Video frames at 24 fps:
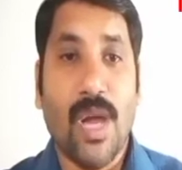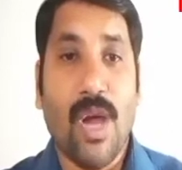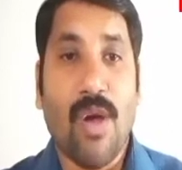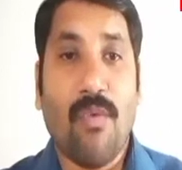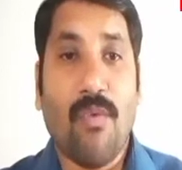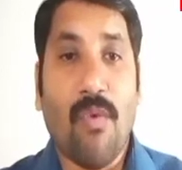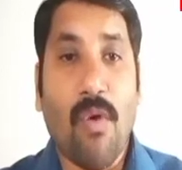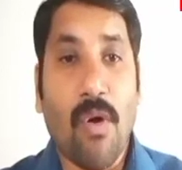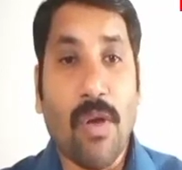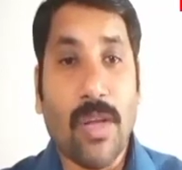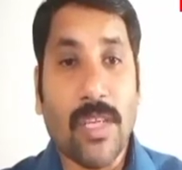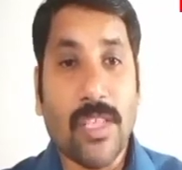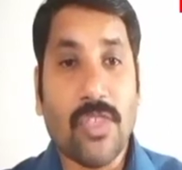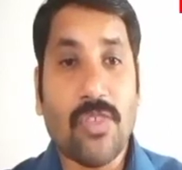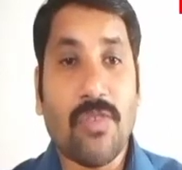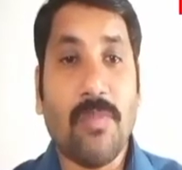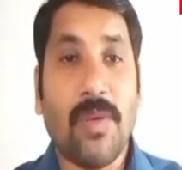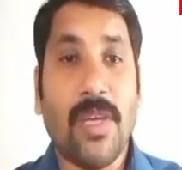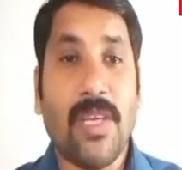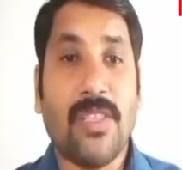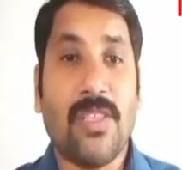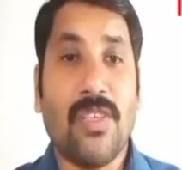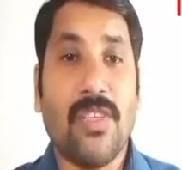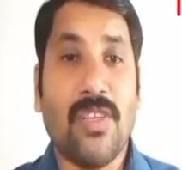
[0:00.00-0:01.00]

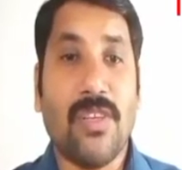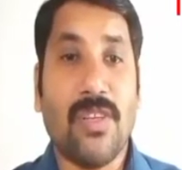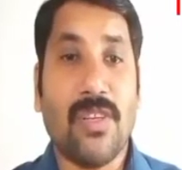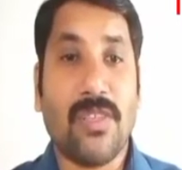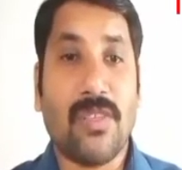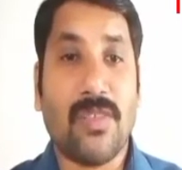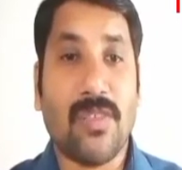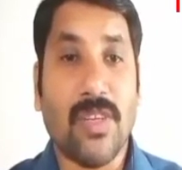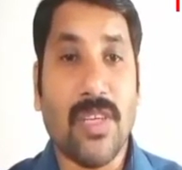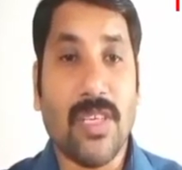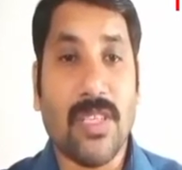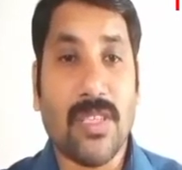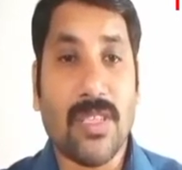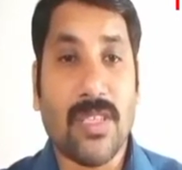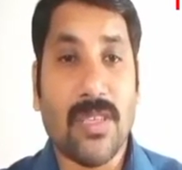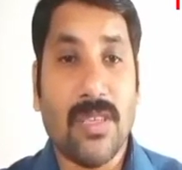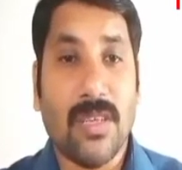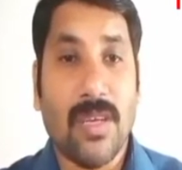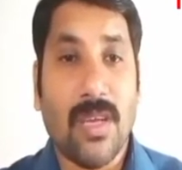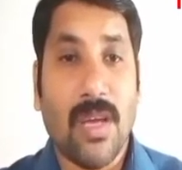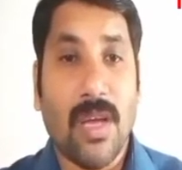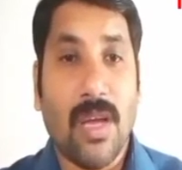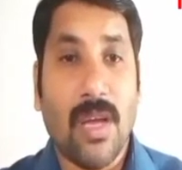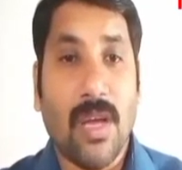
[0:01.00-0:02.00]
Forest-based industries
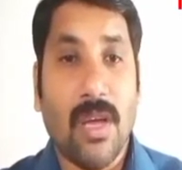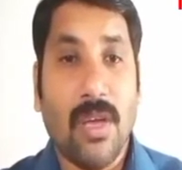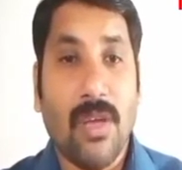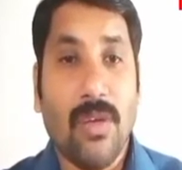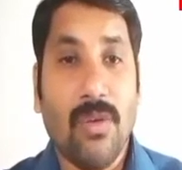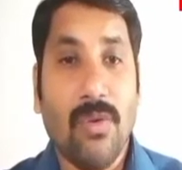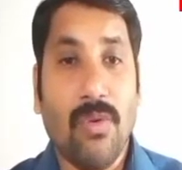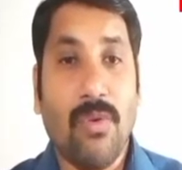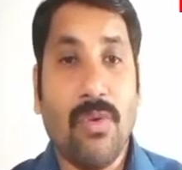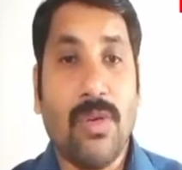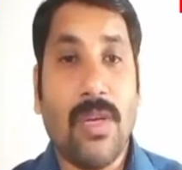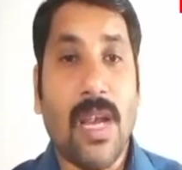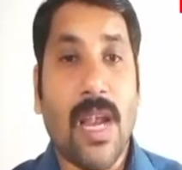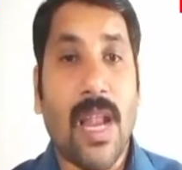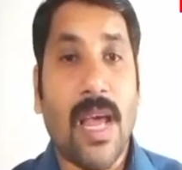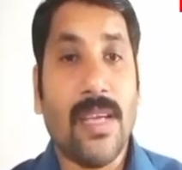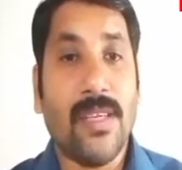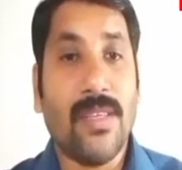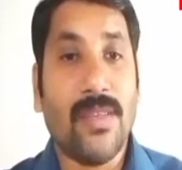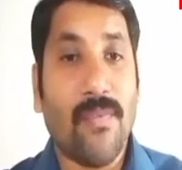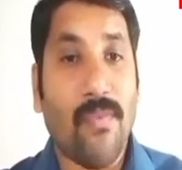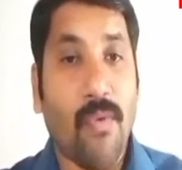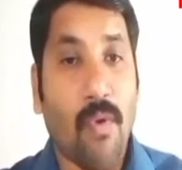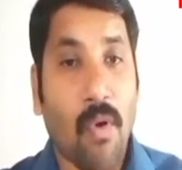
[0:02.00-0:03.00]

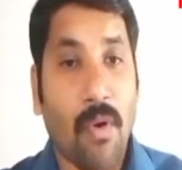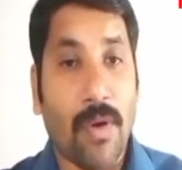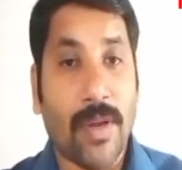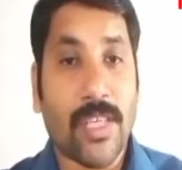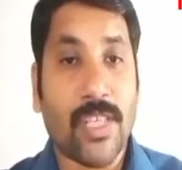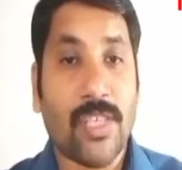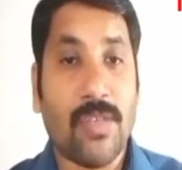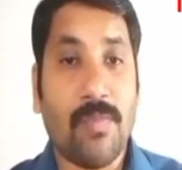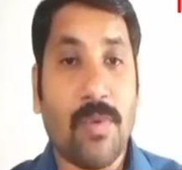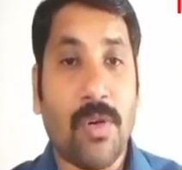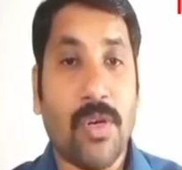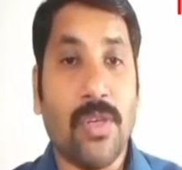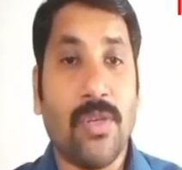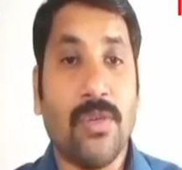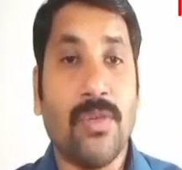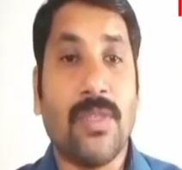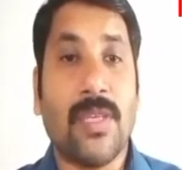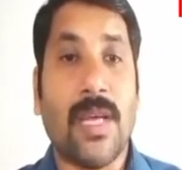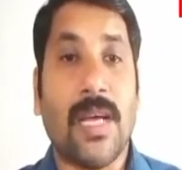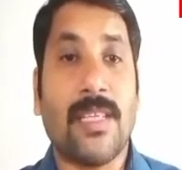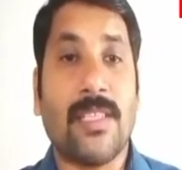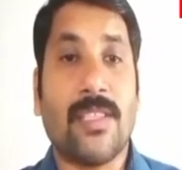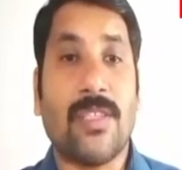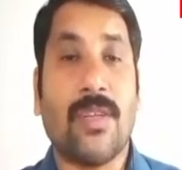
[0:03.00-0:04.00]
utilize forest
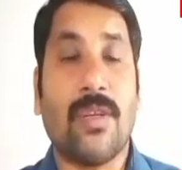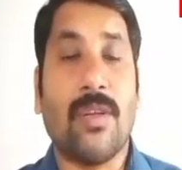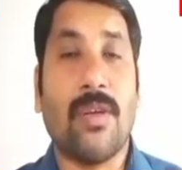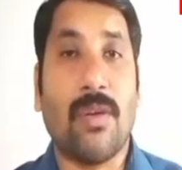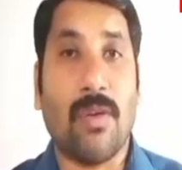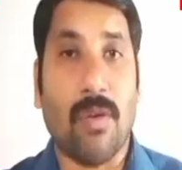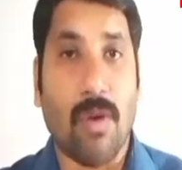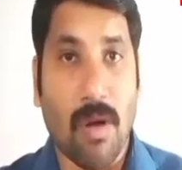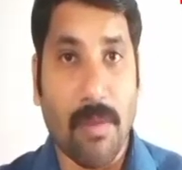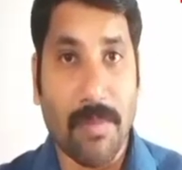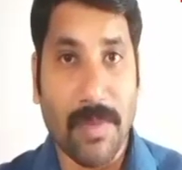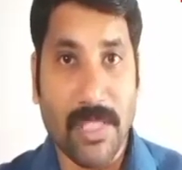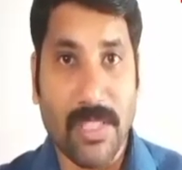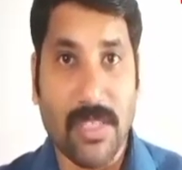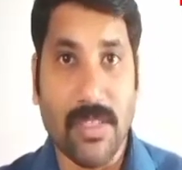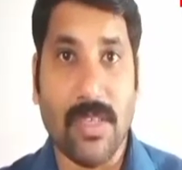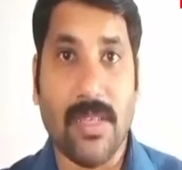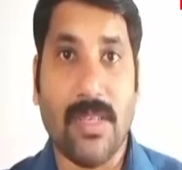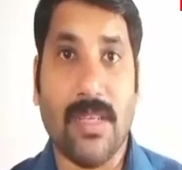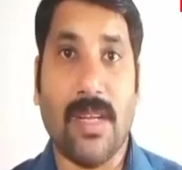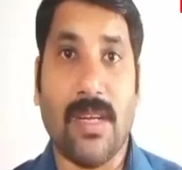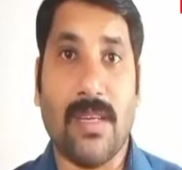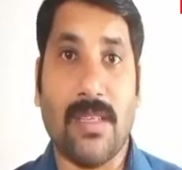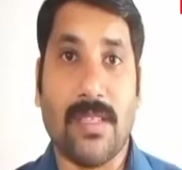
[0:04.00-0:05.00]
produce as raw
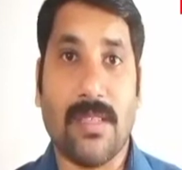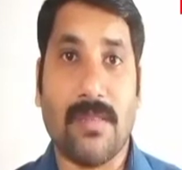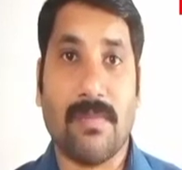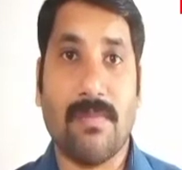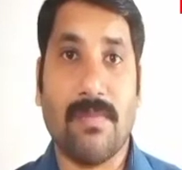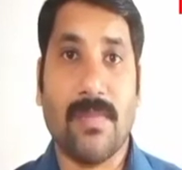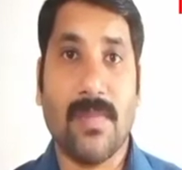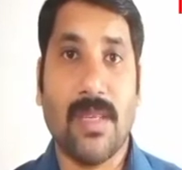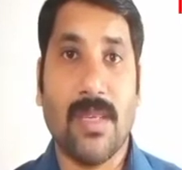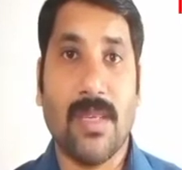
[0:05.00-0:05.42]
materials.